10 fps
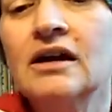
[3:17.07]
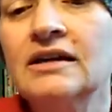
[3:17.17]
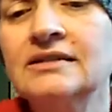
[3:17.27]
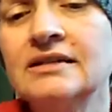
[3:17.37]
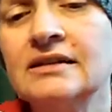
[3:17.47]

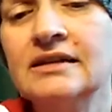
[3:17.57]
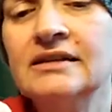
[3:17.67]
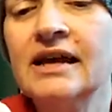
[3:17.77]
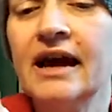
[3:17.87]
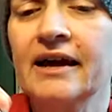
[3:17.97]
into the
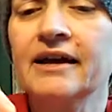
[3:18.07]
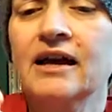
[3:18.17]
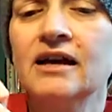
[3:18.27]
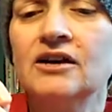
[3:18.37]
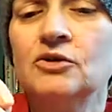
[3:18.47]
neck,
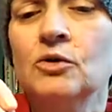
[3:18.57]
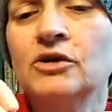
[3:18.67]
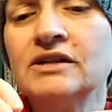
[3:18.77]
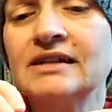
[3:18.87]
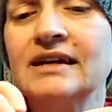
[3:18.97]
in
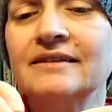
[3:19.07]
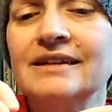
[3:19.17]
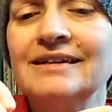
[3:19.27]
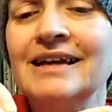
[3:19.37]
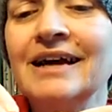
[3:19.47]
order to get the
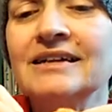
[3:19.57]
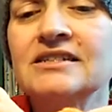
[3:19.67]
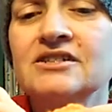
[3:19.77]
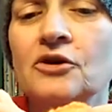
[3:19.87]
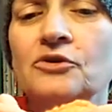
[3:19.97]
neck
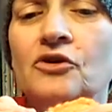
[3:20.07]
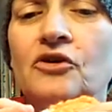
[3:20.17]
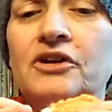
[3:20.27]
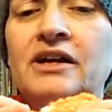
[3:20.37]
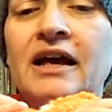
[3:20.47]
sewn
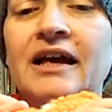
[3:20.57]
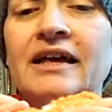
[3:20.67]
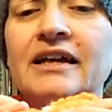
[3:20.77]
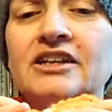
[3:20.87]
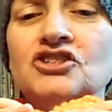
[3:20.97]
on,
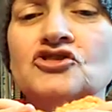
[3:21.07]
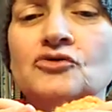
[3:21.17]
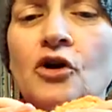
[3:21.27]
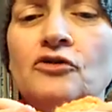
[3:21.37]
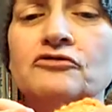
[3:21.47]
it
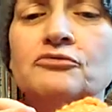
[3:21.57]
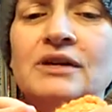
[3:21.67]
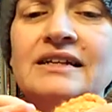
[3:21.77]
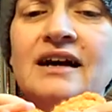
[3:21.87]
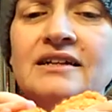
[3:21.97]
drove
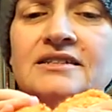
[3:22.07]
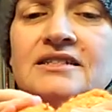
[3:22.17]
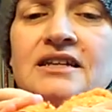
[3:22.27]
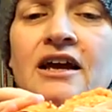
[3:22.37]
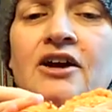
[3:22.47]
me
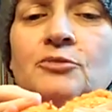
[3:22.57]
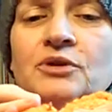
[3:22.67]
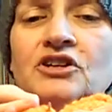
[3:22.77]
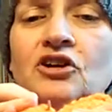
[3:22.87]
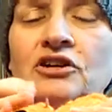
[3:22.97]
nuts,
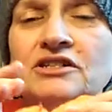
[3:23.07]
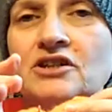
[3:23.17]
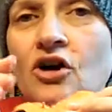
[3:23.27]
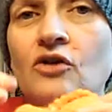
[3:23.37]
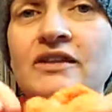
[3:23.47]
because
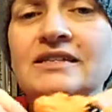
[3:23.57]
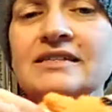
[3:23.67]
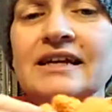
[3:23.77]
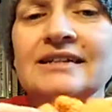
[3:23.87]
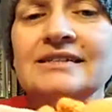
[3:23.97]
all this
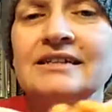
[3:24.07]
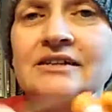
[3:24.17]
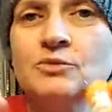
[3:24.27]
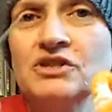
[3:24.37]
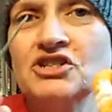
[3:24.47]
thing
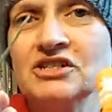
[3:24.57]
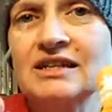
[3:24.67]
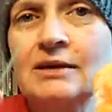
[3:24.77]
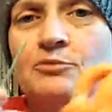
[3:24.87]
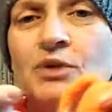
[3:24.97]
did was
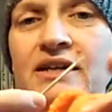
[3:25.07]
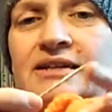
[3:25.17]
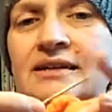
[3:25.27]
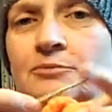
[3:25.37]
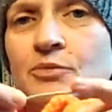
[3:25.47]
just keep
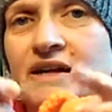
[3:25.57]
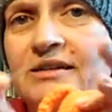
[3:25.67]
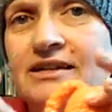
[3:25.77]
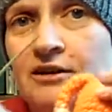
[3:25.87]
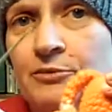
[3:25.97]
bending and
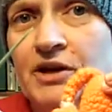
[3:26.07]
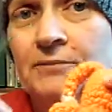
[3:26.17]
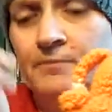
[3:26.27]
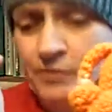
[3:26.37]
bending on me,